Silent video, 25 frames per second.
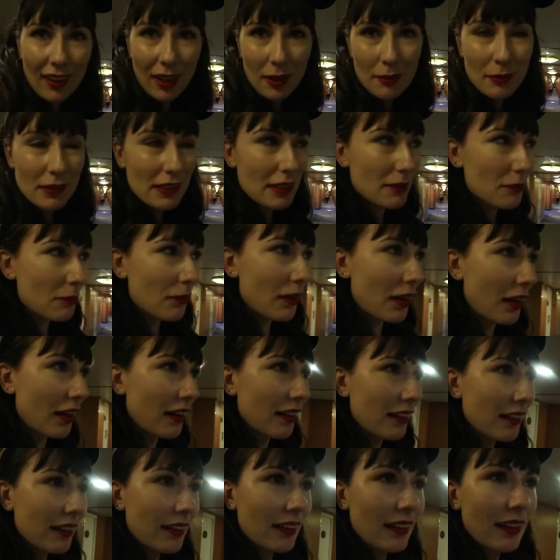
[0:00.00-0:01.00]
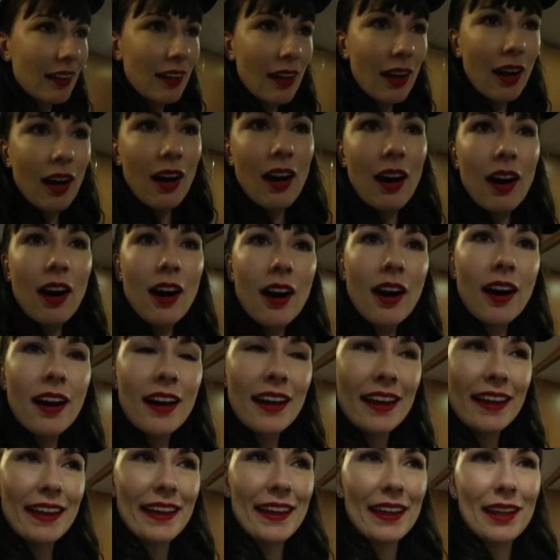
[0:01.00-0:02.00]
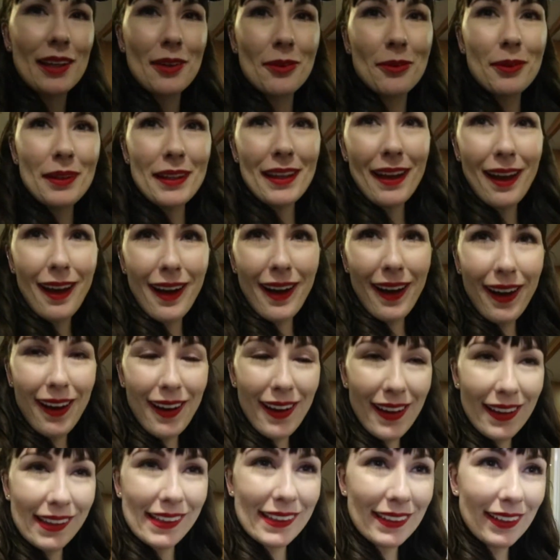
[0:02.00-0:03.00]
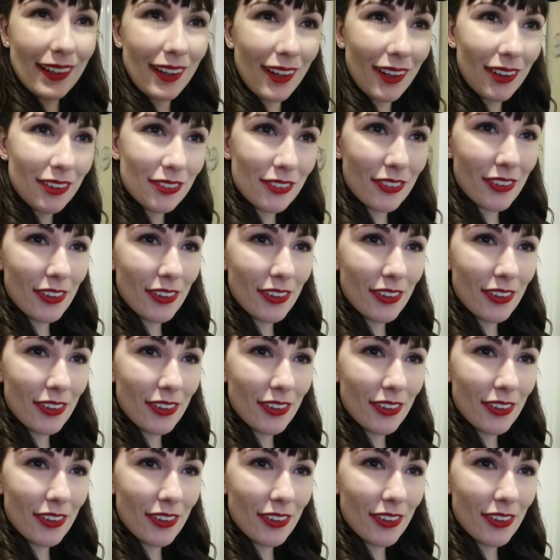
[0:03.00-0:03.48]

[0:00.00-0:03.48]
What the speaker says: time it didn't work. Oh. Here we are in our